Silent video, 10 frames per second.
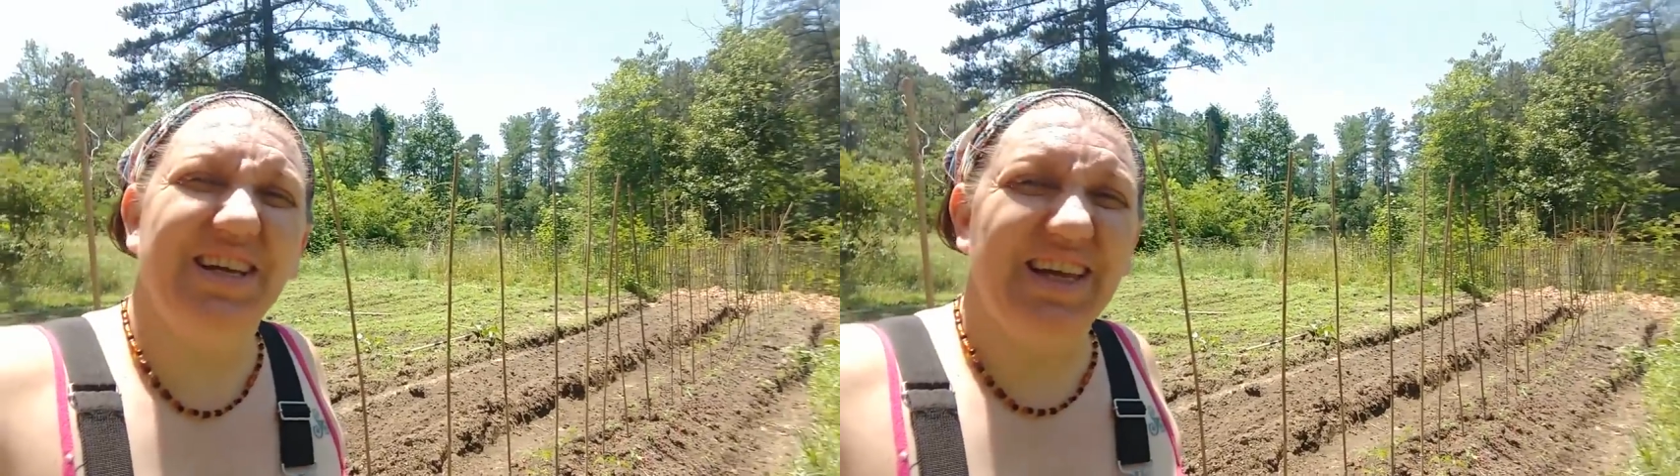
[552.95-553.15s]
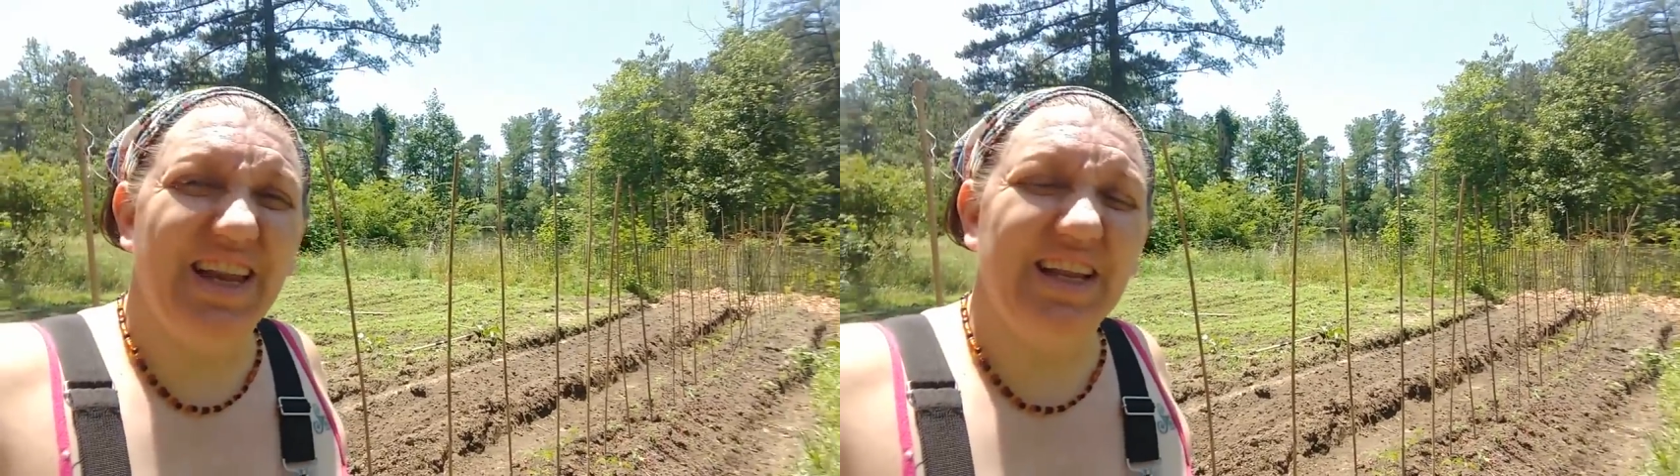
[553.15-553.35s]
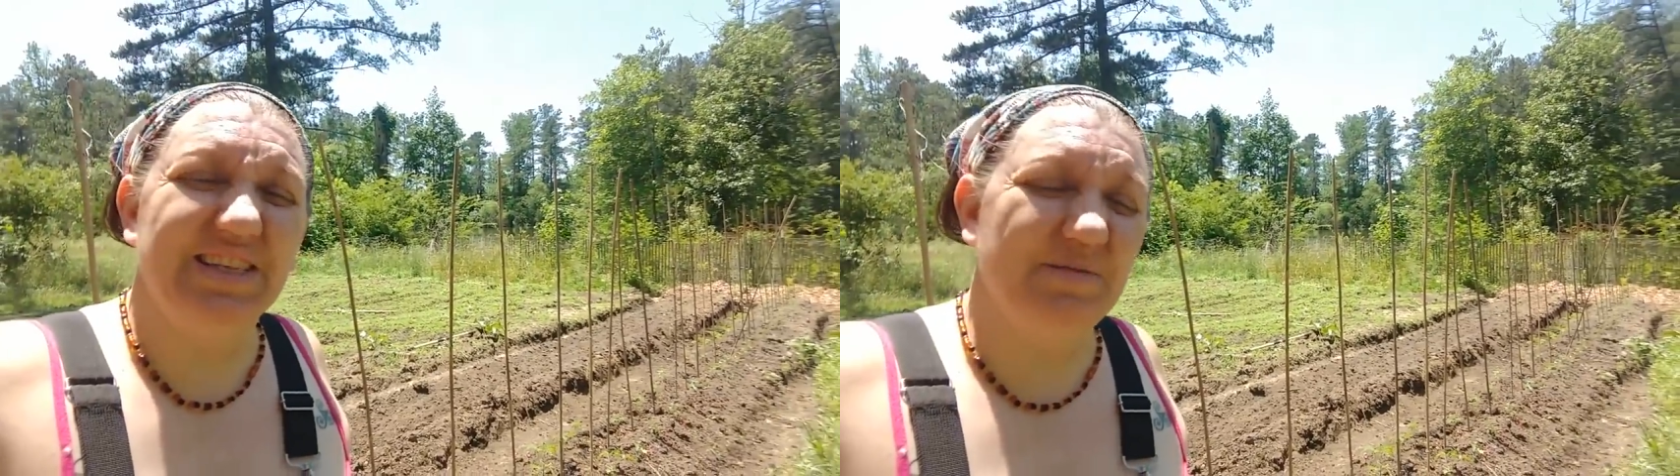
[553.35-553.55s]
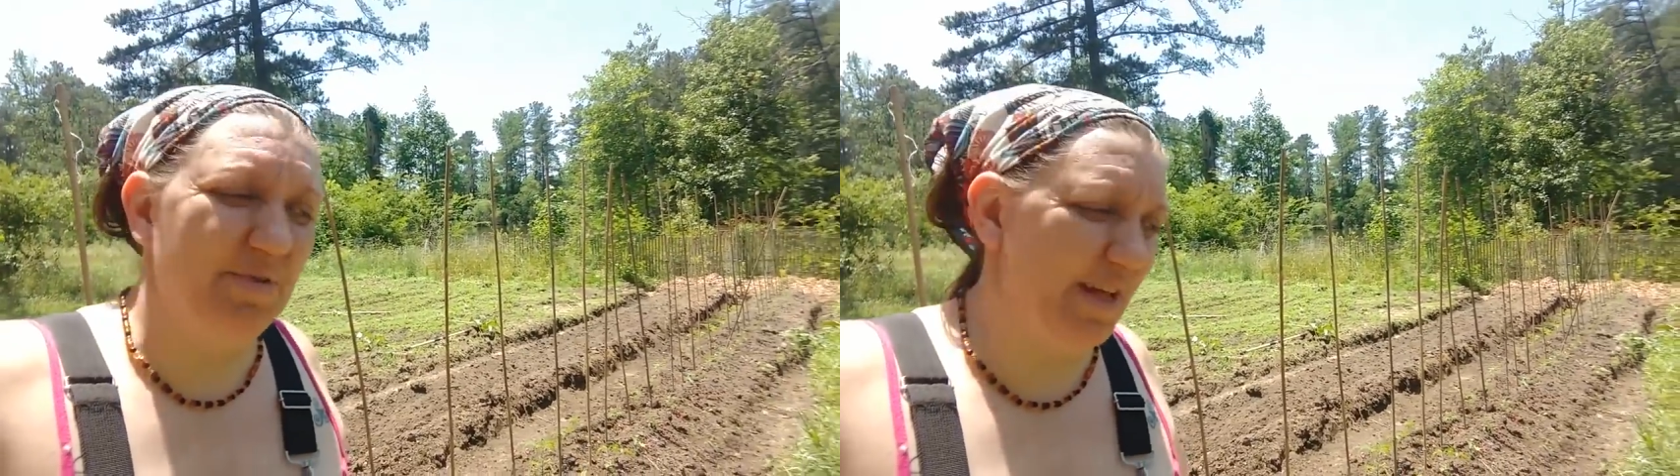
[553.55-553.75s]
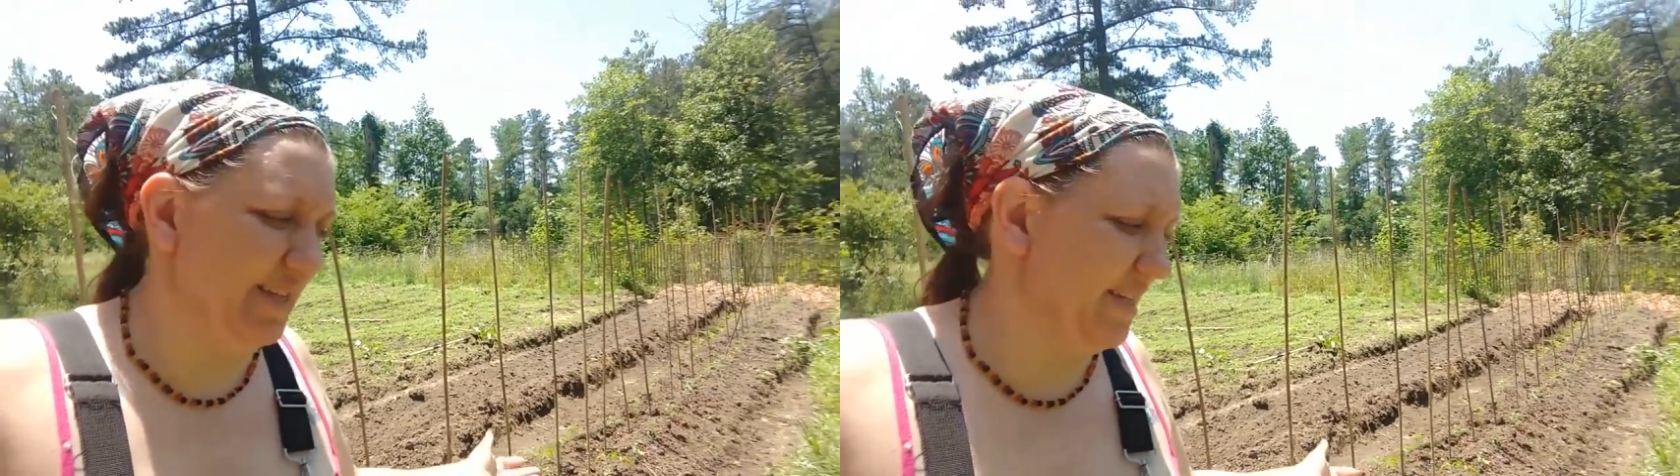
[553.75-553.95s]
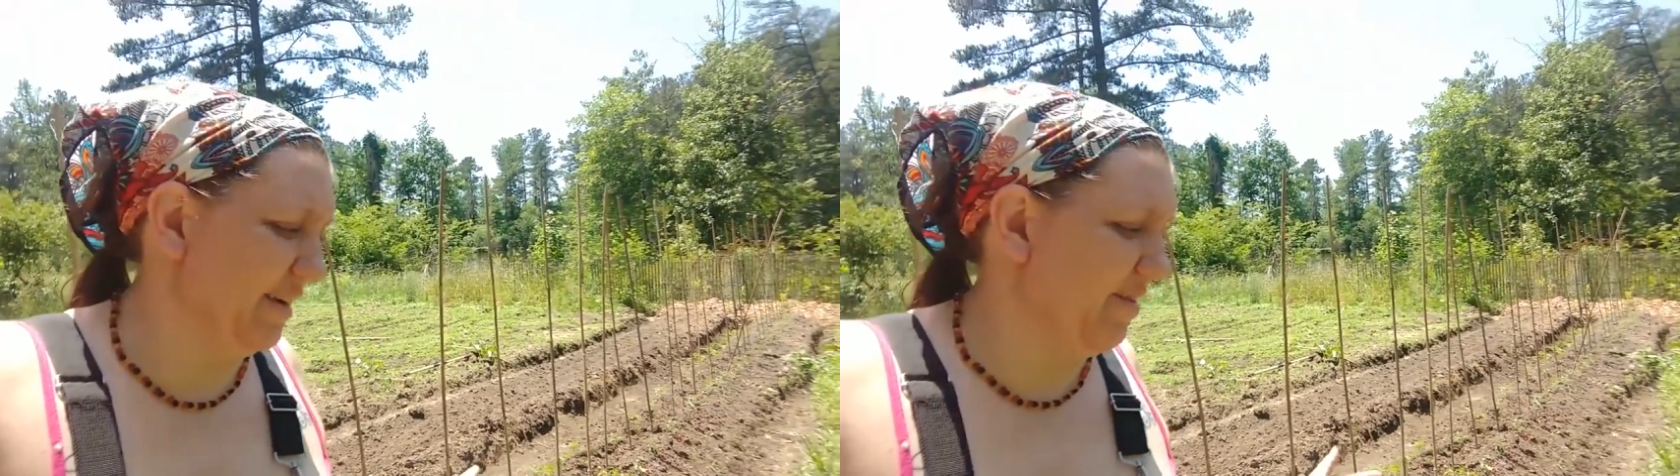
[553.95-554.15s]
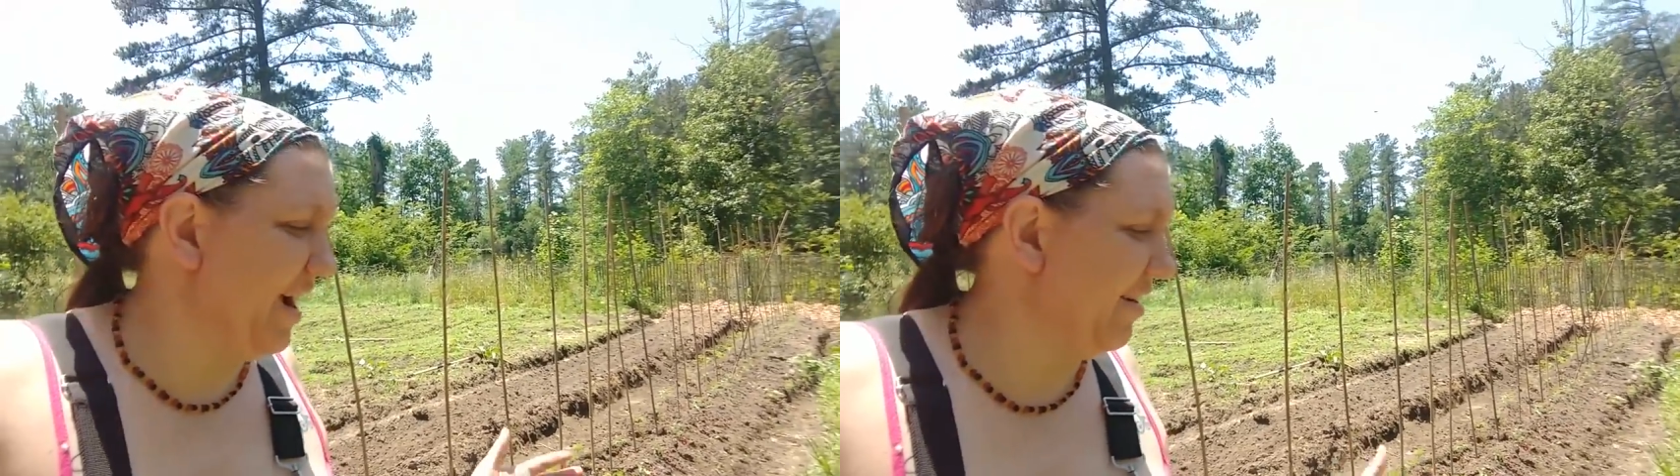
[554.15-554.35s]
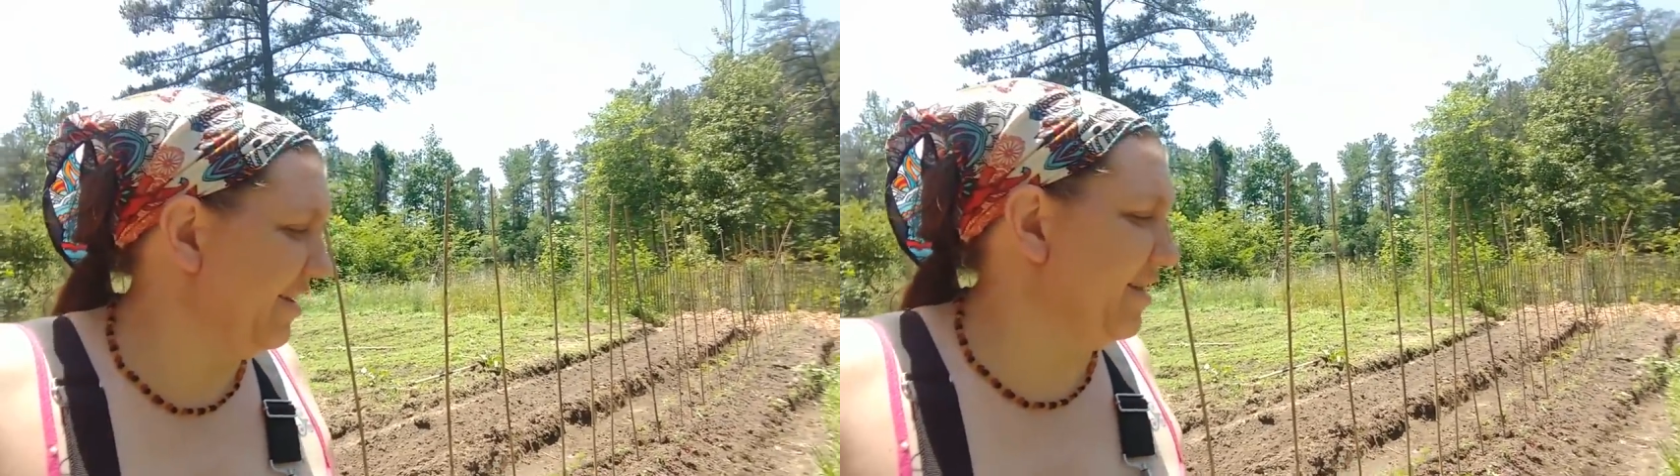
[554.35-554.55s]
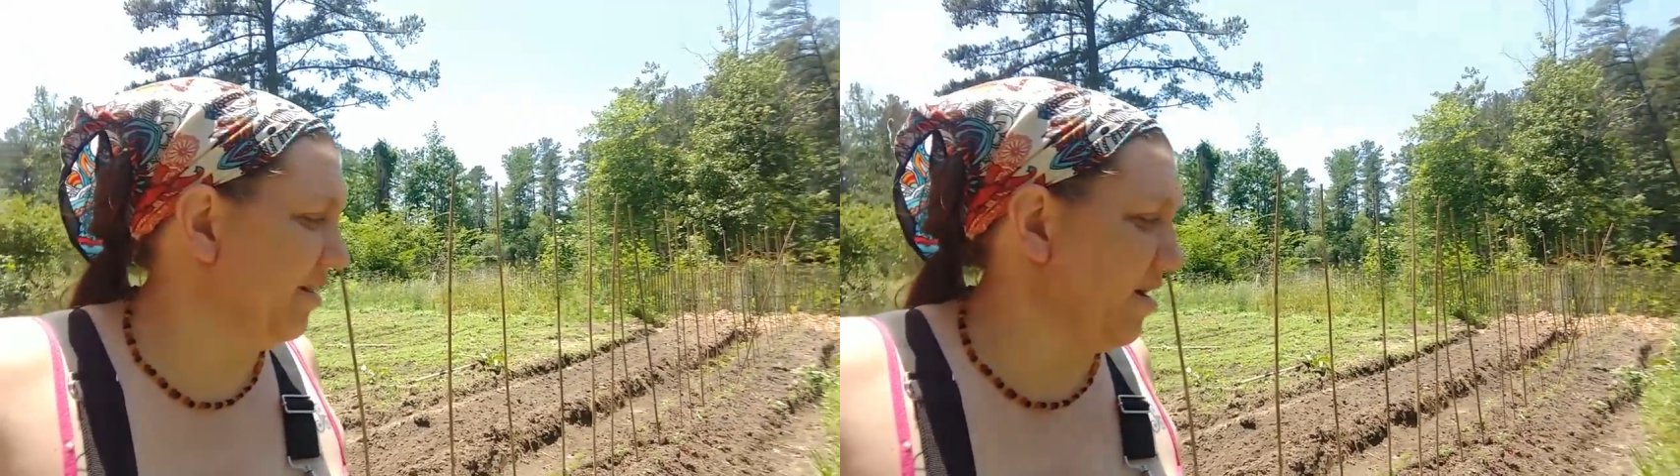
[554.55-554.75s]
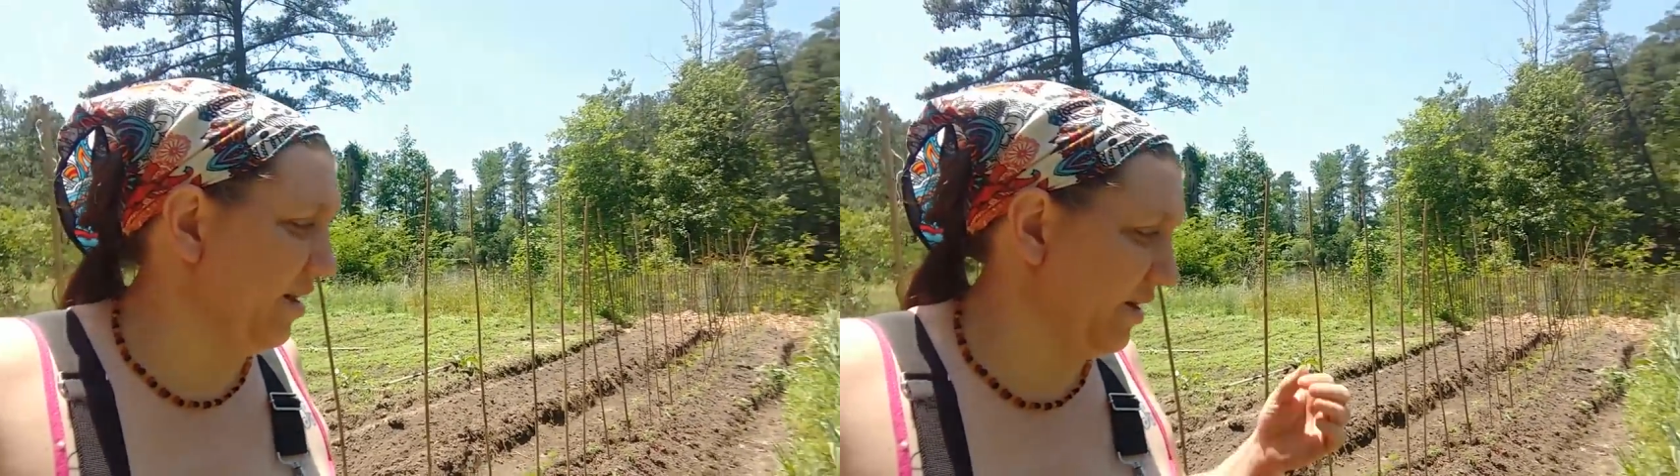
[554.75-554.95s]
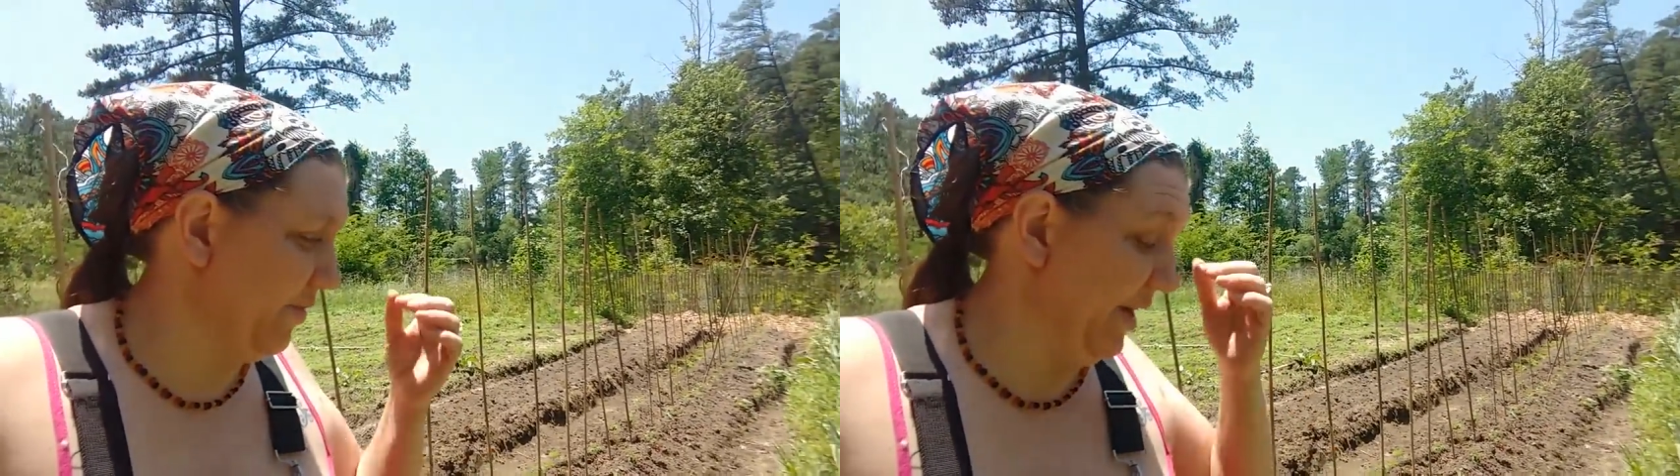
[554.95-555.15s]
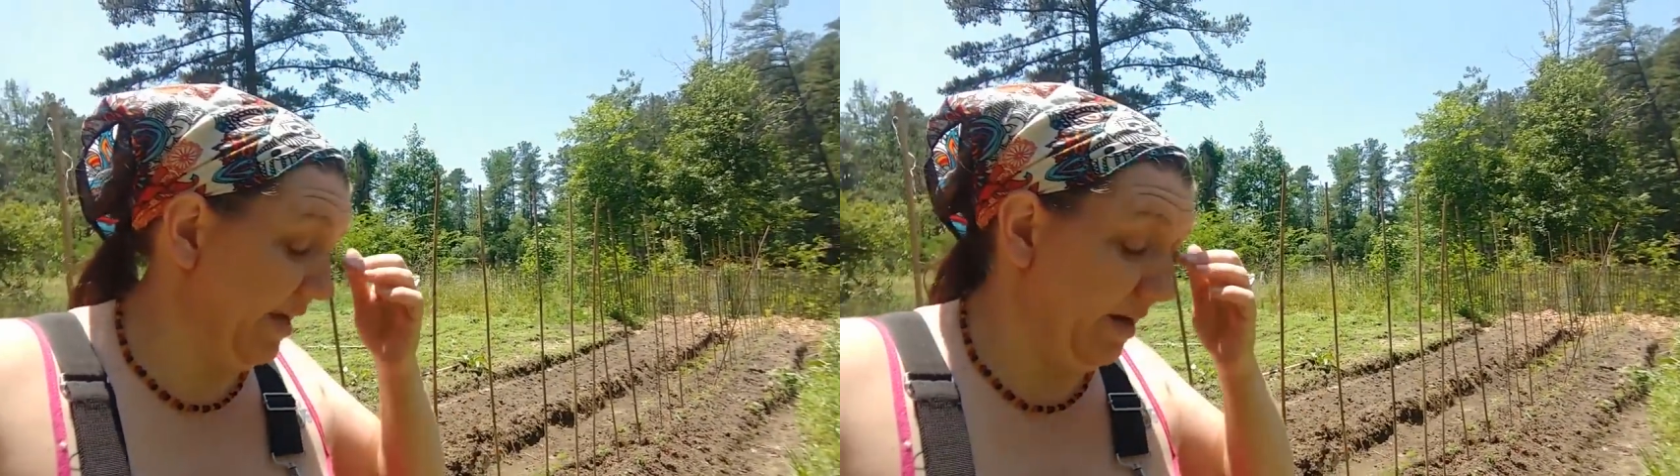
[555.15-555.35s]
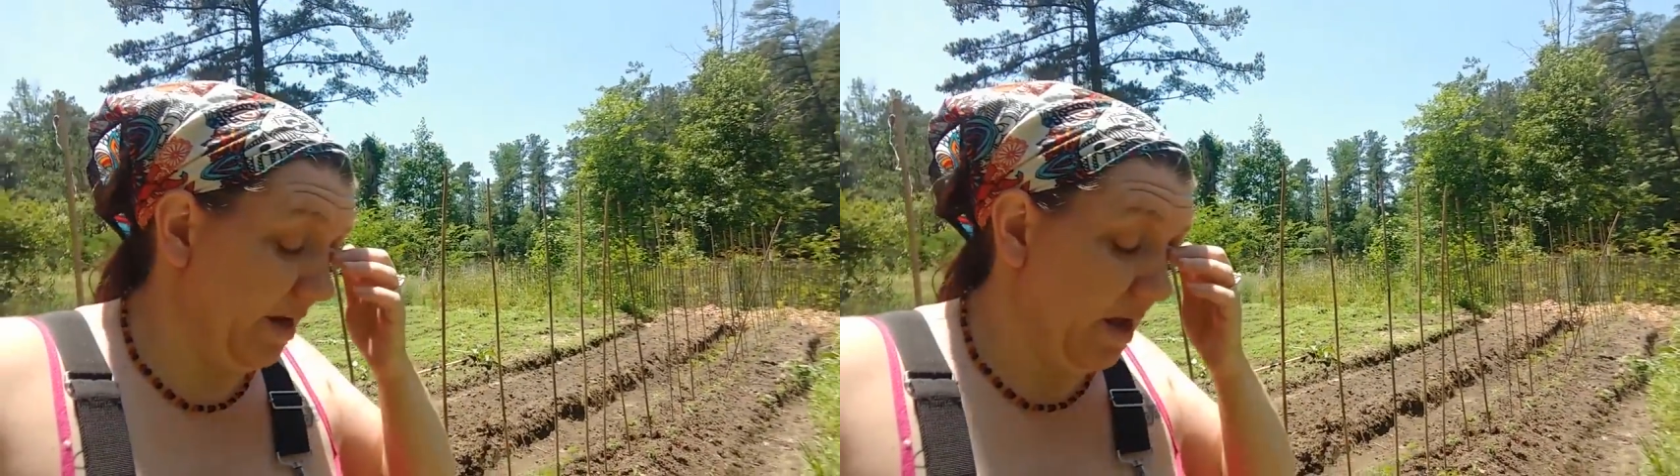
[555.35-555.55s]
getting some plants in the ground and the garlic weeded.